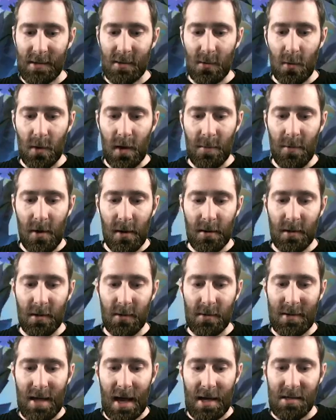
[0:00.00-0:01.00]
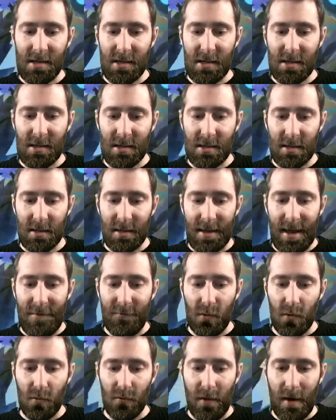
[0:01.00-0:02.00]
here, so what I'm going to do is actually
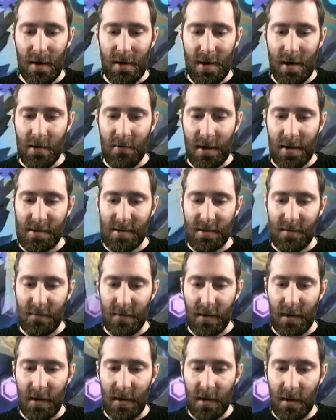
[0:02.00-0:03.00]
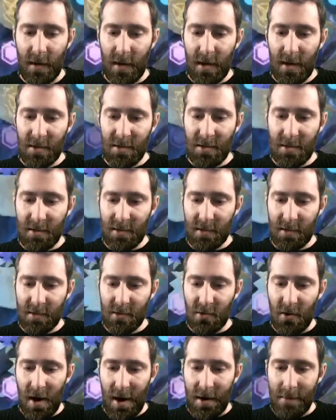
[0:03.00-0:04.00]
level really aggressively just to
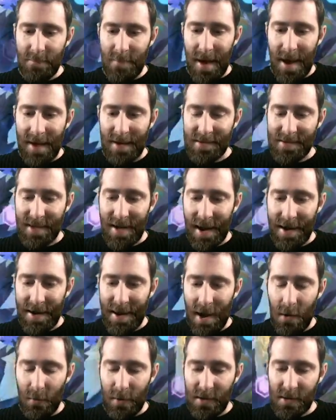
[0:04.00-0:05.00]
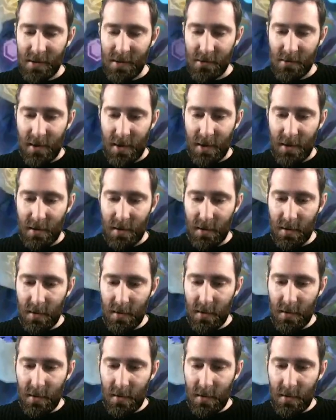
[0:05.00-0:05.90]
try and maintain our win streak.